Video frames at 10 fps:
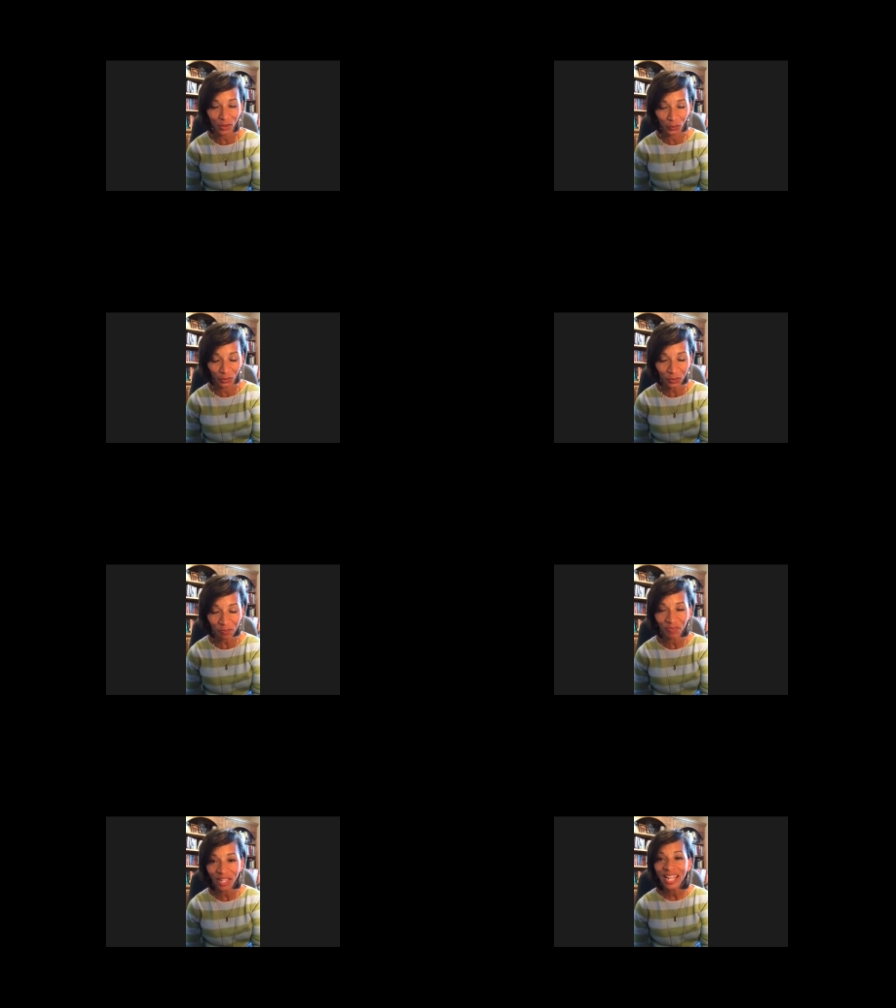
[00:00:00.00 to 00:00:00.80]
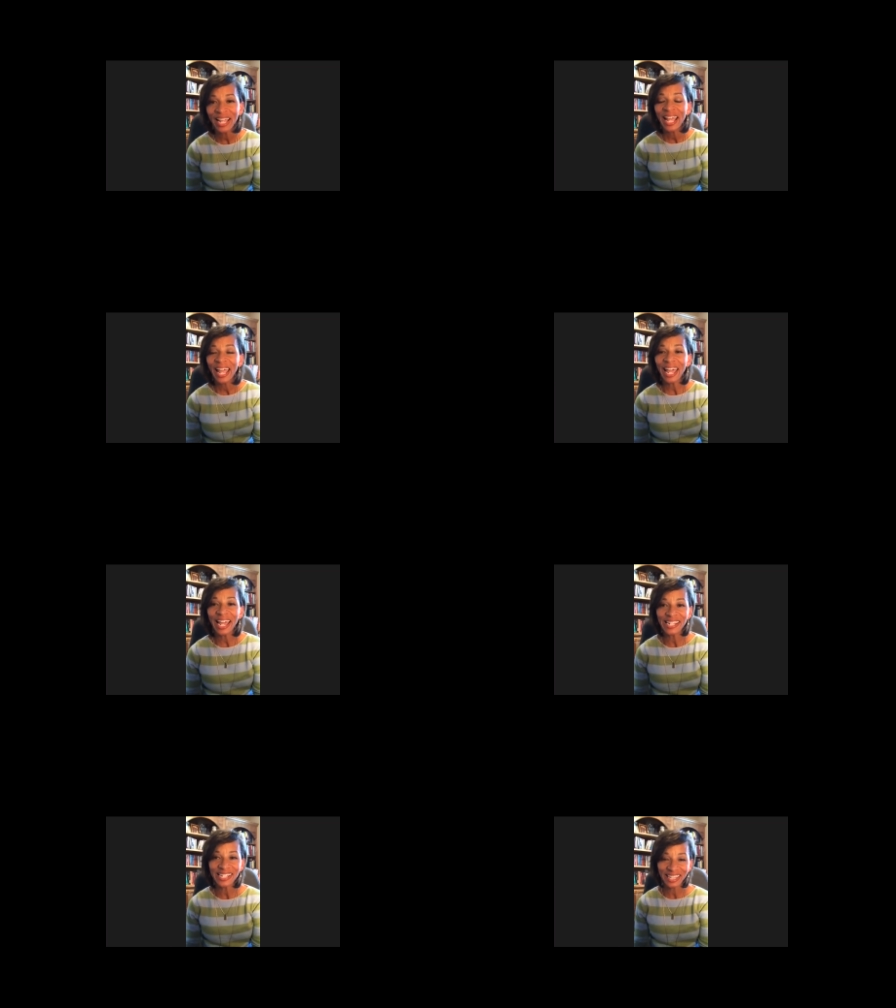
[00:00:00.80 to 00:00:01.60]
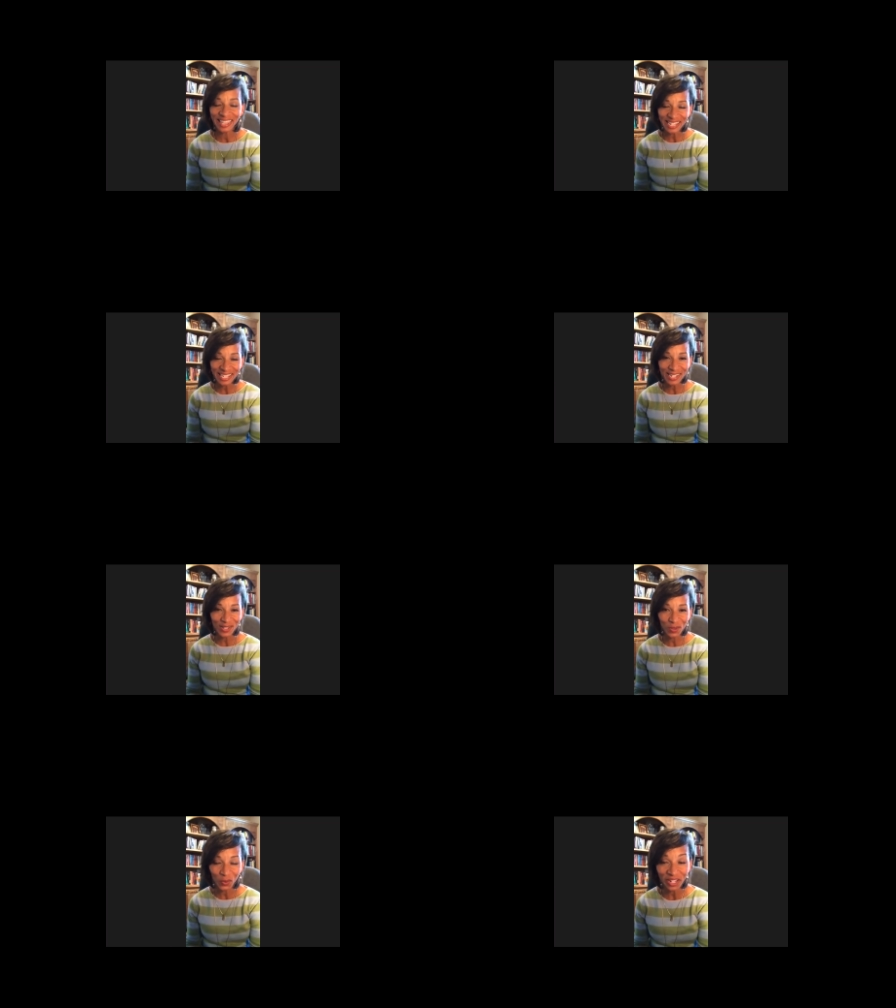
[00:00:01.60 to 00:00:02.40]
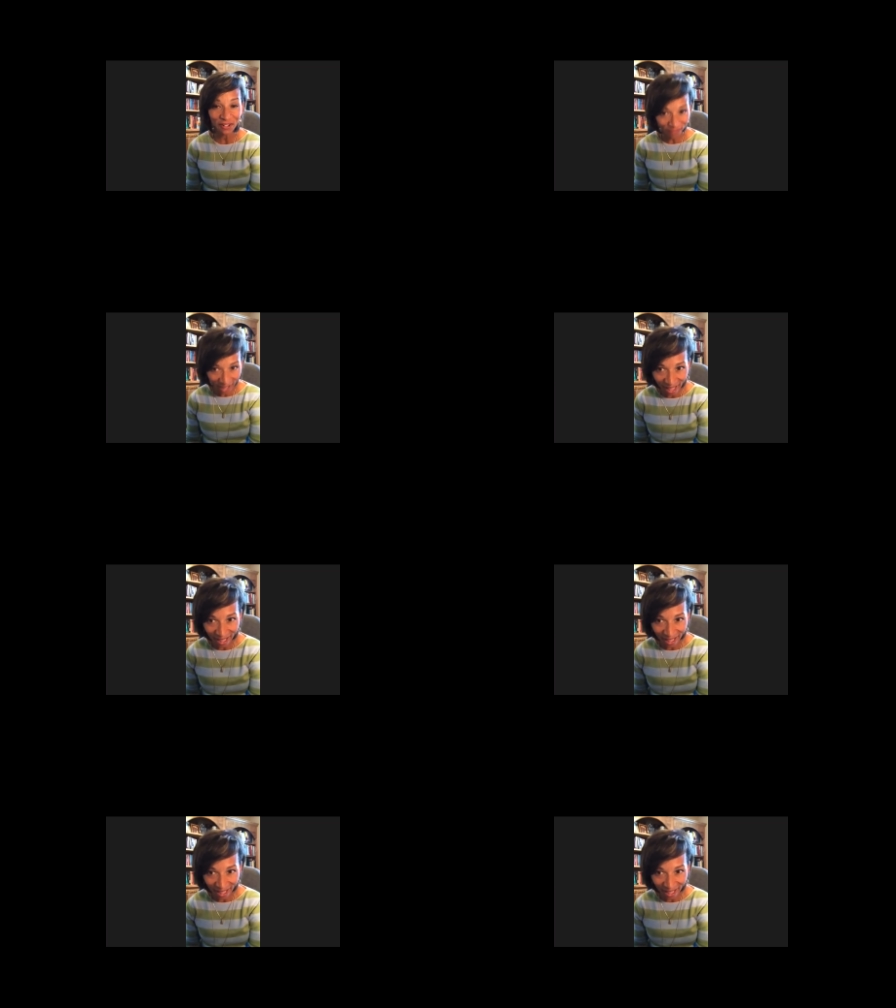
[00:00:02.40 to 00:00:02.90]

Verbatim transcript: Group. And this is week five.